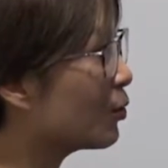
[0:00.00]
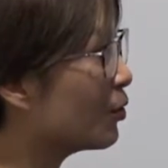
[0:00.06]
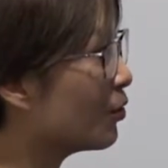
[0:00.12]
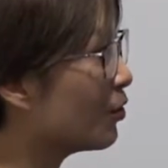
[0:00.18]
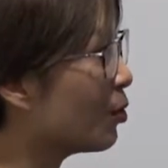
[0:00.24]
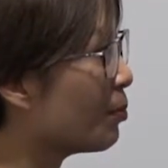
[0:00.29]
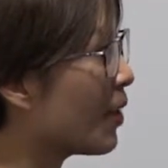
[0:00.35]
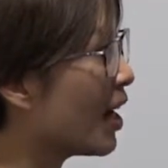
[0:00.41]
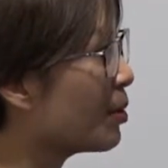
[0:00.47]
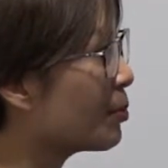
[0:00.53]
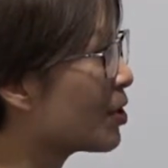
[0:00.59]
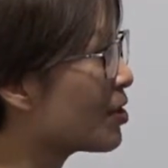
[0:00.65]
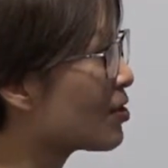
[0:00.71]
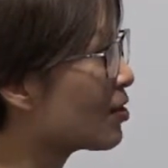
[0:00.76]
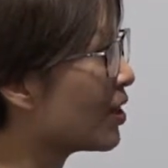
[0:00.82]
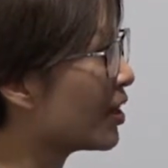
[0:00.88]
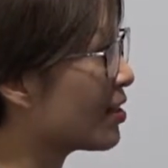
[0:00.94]
for my
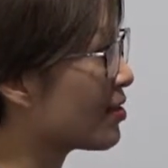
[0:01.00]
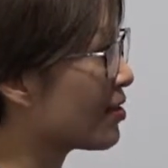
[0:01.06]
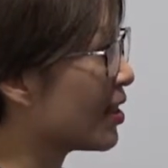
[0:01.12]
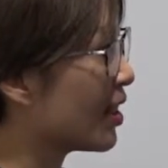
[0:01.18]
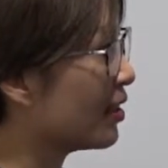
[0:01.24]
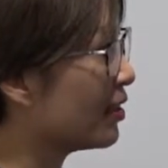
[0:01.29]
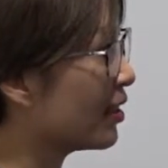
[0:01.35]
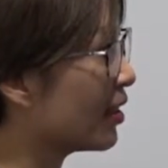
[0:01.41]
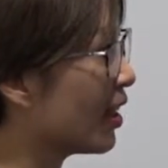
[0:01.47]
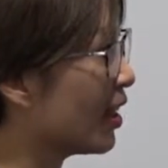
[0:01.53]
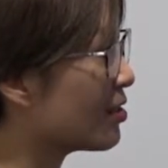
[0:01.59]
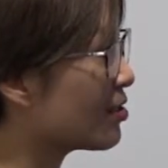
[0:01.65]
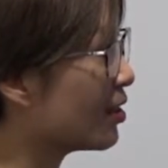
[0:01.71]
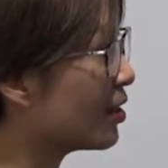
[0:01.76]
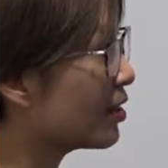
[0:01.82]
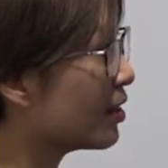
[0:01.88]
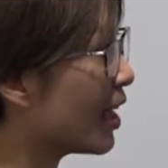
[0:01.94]
personal understanding, I
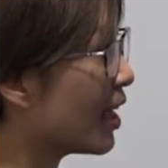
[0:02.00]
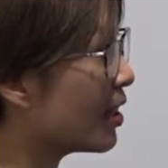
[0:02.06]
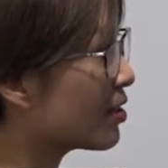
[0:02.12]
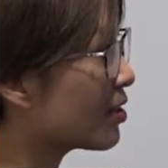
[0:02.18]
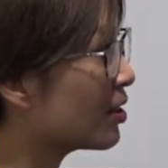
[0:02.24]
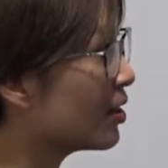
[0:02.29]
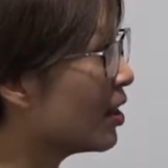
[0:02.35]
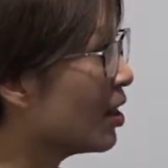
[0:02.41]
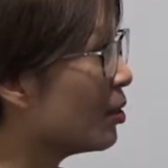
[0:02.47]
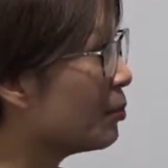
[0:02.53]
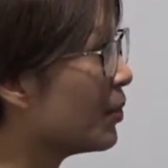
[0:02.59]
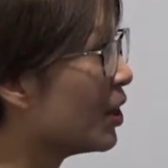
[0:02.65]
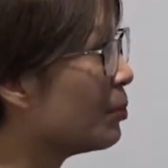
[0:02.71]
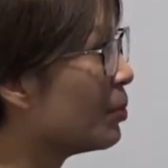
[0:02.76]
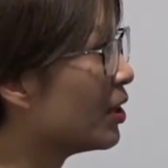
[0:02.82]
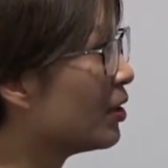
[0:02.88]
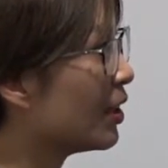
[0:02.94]
think that
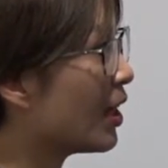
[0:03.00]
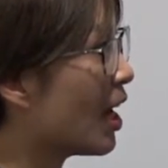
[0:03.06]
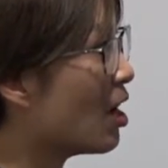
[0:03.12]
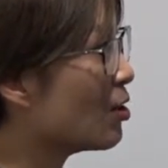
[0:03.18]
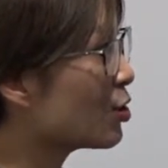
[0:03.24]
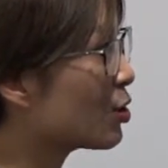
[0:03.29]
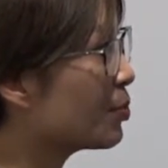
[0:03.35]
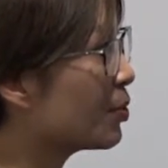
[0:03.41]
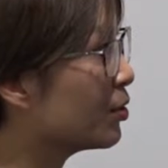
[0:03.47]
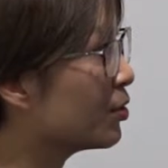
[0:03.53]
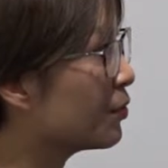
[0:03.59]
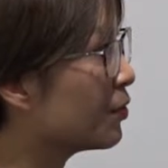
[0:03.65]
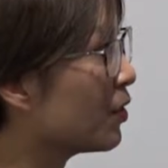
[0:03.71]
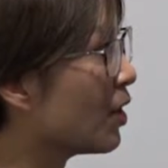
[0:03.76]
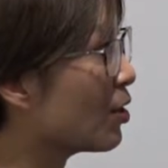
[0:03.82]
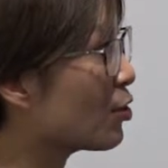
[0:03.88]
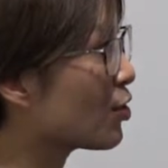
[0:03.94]
maybe the output
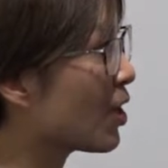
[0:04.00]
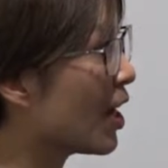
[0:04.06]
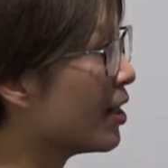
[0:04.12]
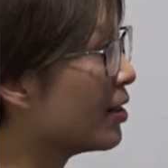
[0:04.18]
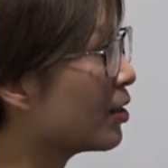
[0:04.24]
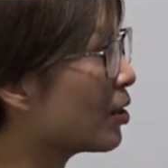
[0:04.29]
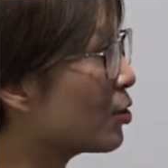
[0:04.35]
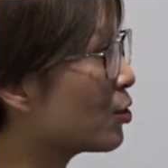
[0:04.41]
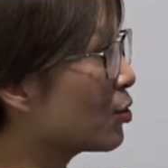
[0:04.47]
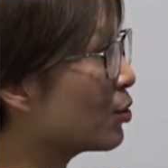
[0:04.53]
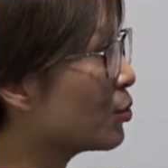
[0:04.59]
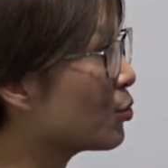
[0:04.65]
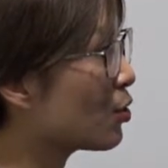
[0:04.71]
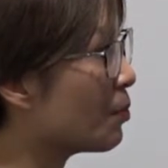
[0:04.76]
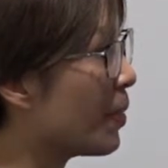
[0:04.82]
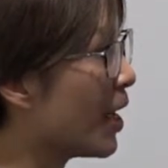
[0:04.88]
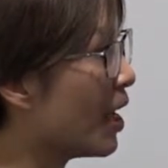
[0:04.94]
from China to
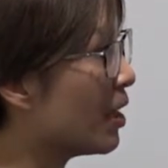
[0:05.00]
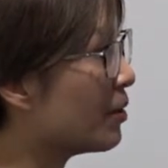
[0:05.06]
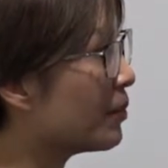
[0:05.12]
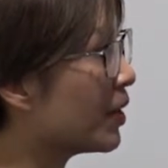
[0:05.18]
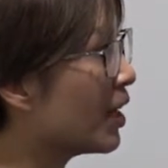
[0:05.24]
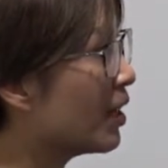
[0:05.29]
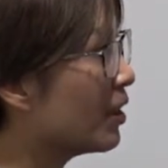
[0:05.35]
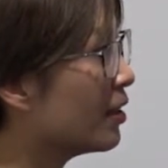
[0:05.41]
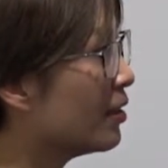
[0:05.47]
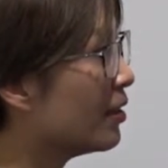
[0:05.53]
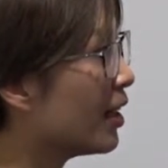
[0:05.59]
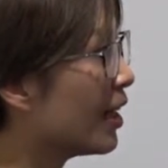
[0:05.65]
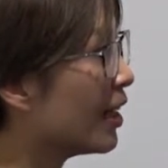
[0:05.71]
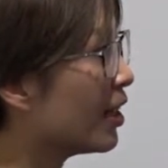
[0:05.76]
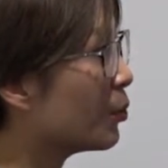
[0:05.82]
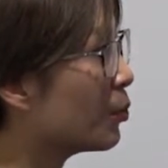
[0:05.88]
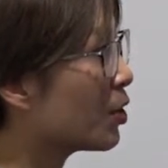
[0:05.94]
Japan,
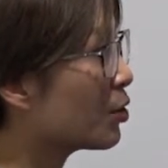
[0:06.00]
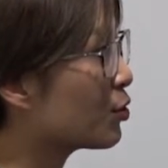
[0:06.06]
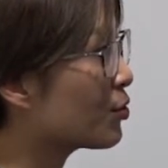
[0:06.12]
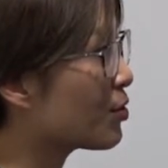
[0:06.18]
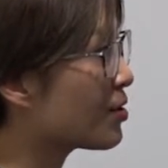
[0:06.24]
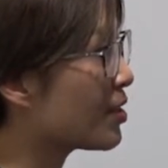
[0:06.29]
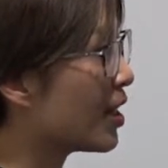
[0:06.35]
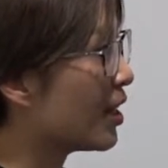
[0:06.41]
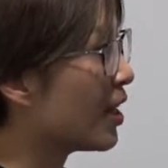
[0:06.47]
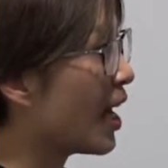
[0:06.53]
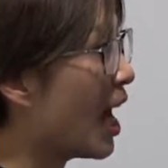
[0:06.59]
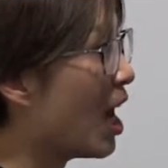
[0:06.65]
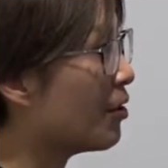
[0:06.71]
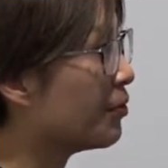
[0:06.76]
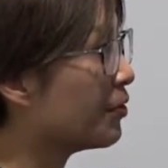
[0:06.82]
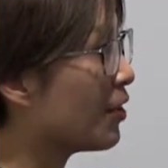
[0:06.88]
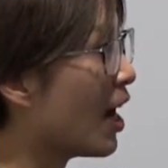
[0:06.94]
they want to say
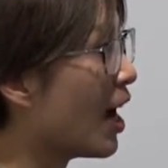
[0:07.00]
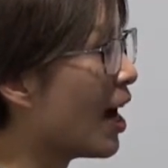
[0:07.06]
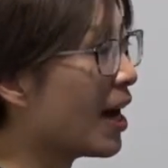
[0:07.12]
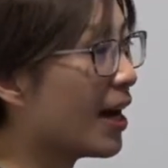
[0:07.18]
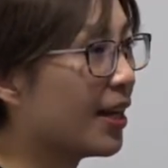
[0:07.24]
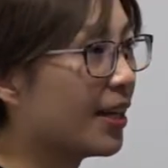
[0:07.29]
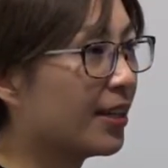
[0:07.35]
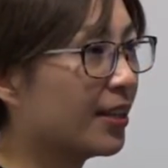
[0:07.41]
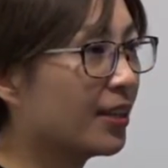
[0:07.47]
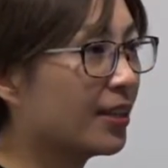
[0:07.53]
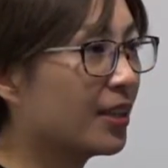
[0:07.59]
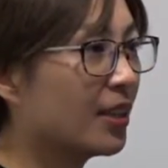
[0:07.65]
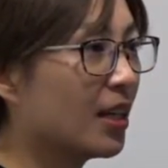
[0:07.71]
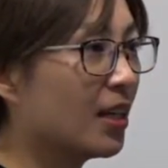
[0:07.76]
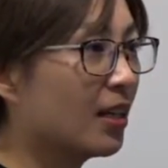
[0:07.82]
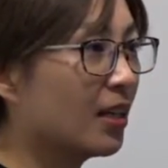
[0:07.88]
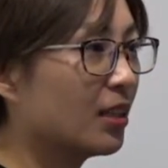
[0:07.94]
have high
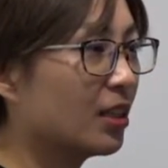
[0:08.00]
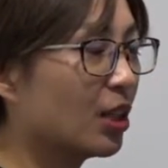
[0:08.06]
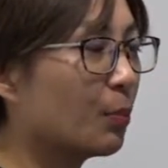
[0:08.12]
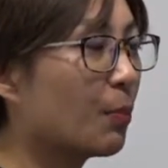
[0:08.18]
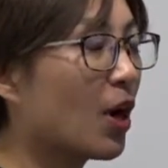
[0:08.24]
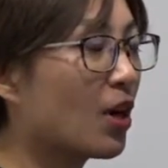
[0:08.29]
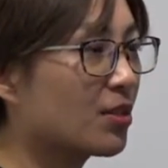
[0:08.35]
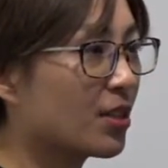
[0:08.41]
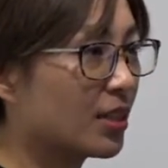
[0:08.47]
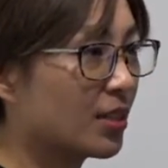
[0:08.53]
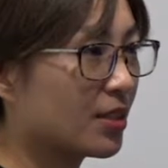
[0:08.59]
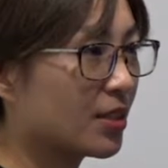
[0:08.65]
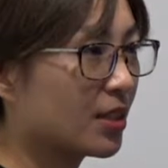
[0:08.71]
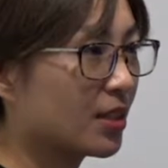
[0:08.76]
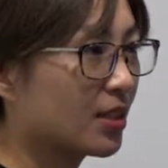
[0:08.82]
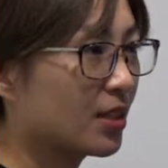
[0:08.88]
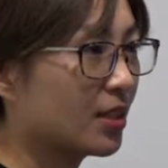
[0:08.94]
embodied
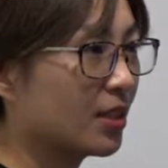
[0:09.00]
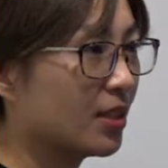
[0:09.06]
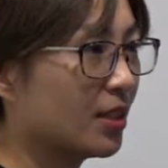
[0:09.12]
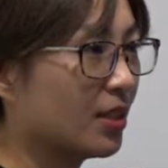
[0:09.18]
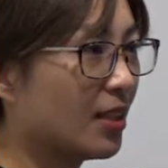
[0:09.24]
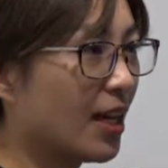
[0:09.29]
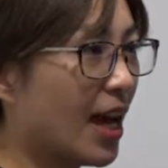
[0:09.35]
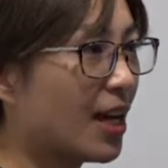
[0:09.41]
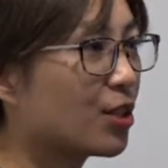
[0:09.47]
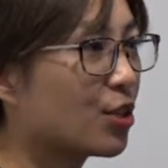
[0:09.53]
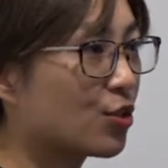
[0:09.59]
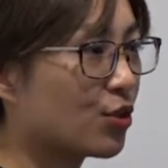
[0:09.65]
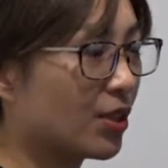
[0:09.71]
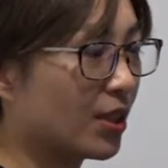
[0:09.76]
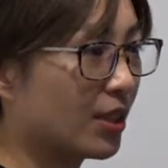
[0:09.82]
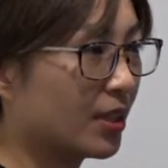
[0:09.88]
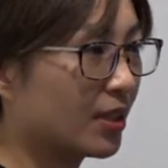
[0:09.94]

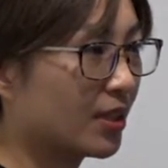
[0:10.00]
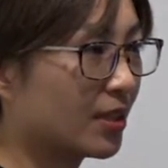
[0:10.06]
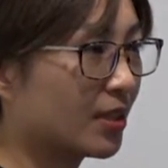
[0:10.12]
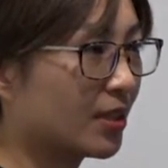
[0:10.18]
energy.